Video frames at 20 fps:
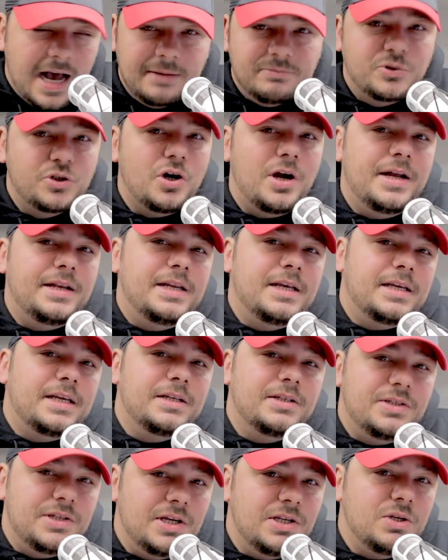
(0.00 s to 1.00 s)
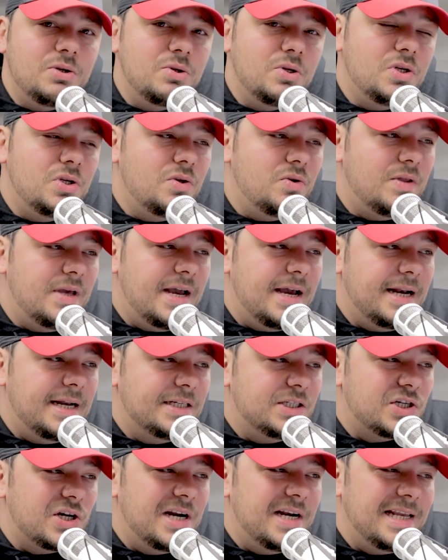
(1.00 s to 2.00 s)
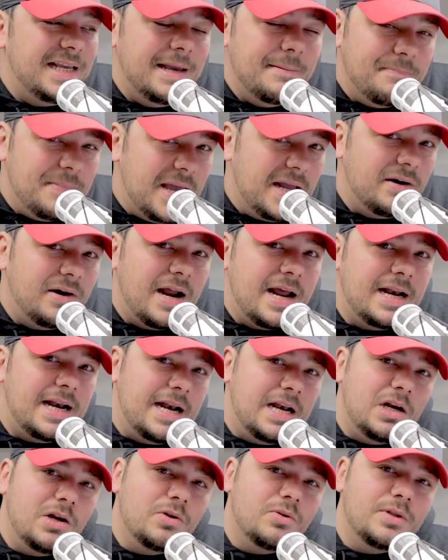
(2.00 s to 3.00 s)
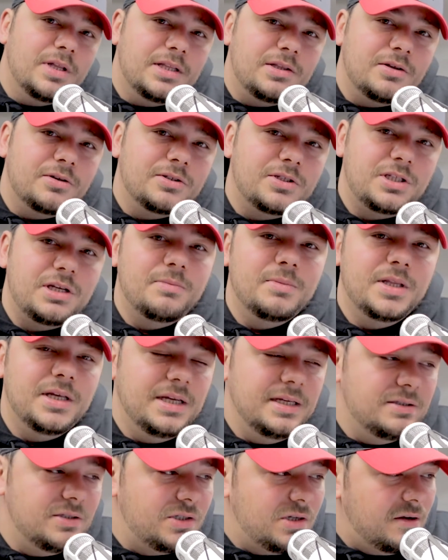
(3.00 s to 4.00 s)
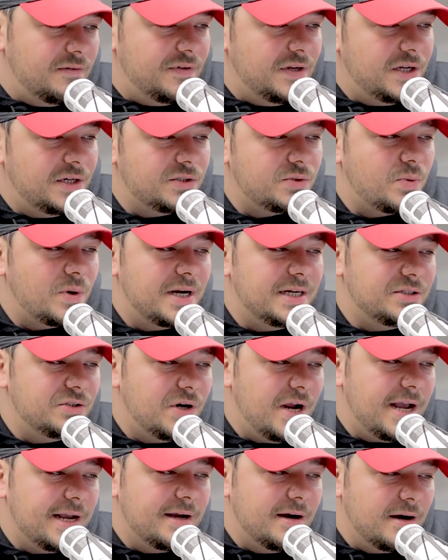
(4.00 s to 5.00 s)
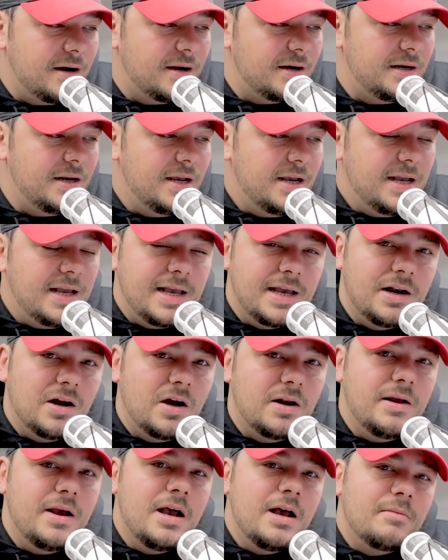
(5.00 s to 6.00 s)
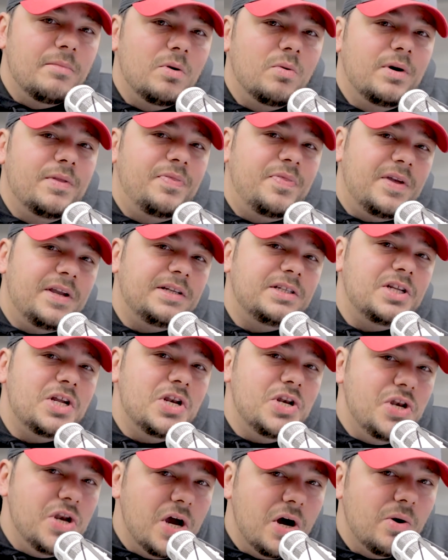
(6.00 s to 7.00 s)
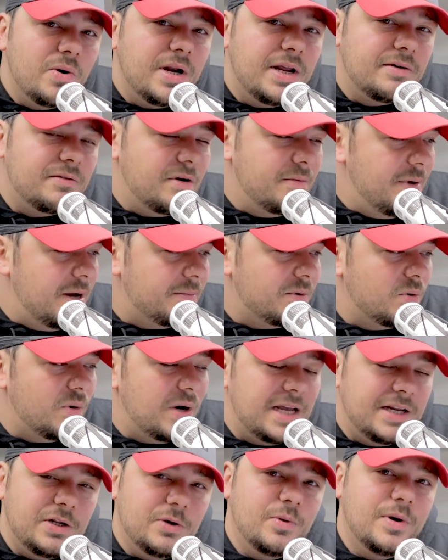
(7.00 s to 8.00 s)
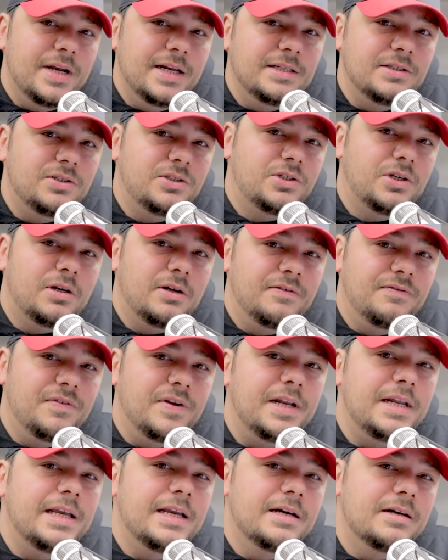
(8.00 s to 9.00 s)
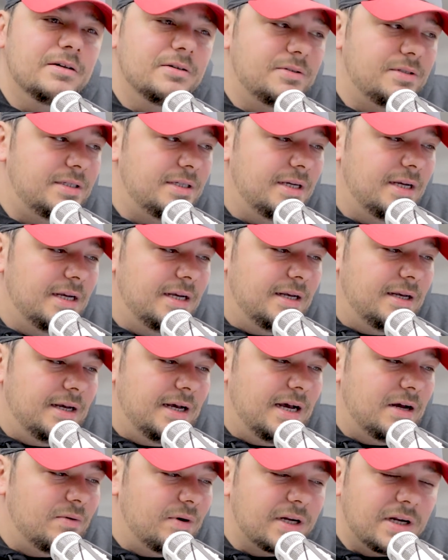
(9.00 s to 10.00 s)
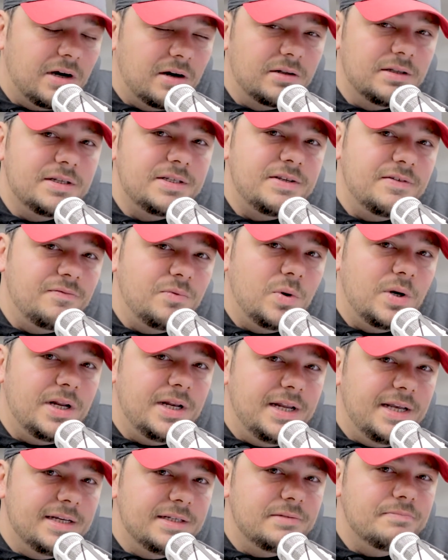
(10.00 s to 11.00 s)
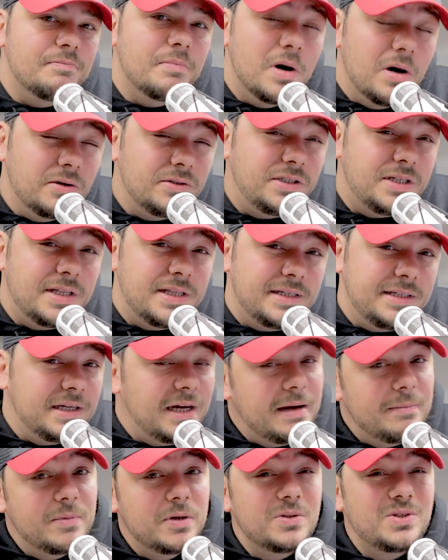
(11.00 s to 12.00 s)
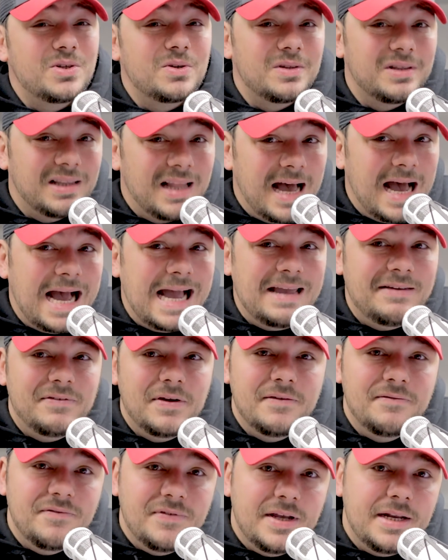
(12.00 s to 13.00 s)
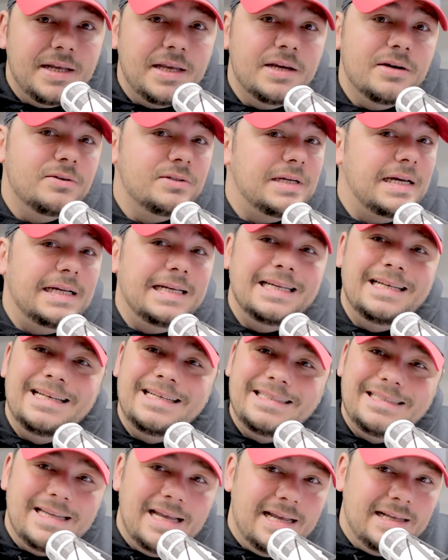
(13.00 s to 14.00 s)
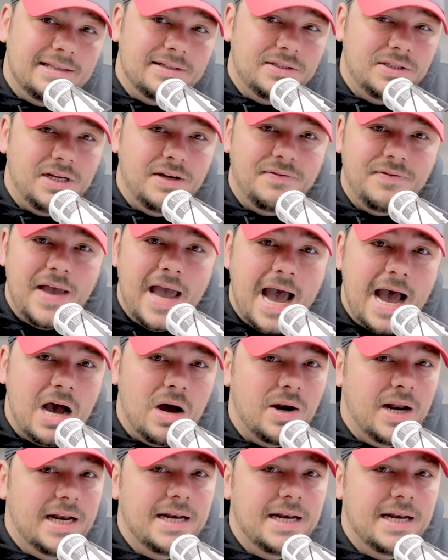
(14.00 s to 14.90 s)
I'm trying to continue to do that and trying to get better at it. I know that there's some of the install videos where I drag on and on. But one thing to note and remember when I do install videos, regardless of what it is, most of the time those are live videos. I didn't take the stuff out.